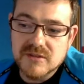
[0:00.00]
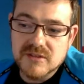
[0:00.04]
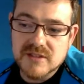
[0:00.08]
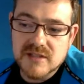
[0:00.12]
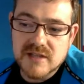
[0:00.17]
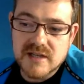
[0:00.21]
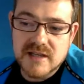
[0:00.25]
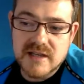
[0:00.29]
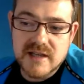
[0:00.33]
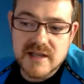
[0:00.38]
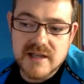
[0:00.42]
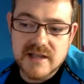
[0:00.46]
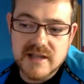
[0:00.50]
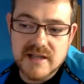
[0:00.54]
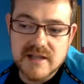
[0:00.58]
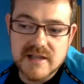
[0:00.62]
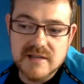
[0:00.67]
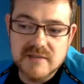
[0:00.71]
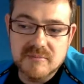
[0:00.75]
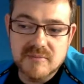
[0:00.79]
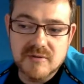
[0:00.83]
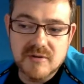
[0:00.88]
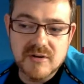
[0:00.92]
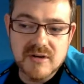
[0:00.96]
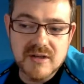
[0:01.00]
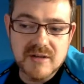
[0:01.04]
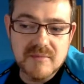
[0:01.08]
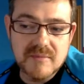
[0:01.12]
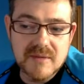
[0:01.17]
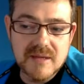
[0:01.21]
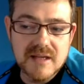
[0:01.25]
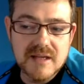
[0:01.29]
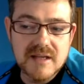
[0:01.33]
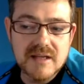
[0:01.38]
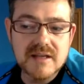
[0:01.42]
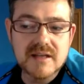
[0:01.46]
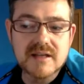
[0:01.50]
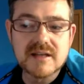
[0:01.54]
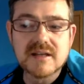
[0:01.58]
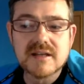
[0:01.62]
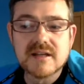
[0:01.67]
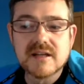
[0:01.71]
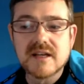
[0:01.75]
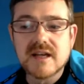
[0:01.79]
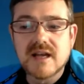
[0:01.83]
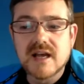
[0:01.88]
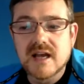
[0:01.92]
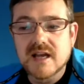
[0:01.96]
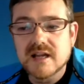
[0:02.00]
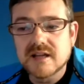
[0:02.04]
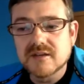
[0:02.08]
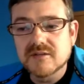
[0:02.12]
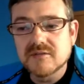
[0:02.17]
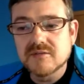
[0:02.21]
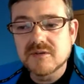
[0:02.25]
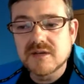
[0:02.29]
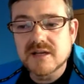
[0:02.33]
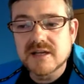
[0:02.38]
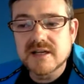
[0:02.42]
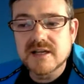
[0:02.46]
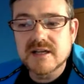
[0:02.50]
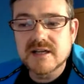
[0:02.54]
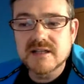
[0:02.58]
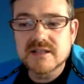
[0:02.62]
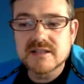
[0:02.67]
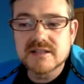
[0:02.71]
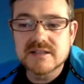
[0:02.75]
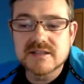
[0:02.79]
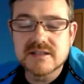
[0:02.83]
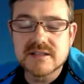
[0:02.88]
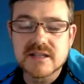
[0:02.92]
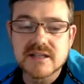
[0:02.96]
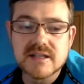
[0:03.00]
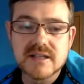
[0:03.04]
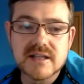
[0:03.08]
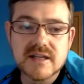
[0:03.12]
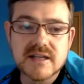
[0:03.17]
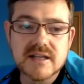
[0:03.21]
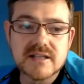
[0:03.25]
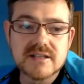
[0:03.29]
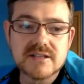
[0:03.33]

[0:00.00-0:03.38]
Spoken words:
like Polymer, Angular, etc.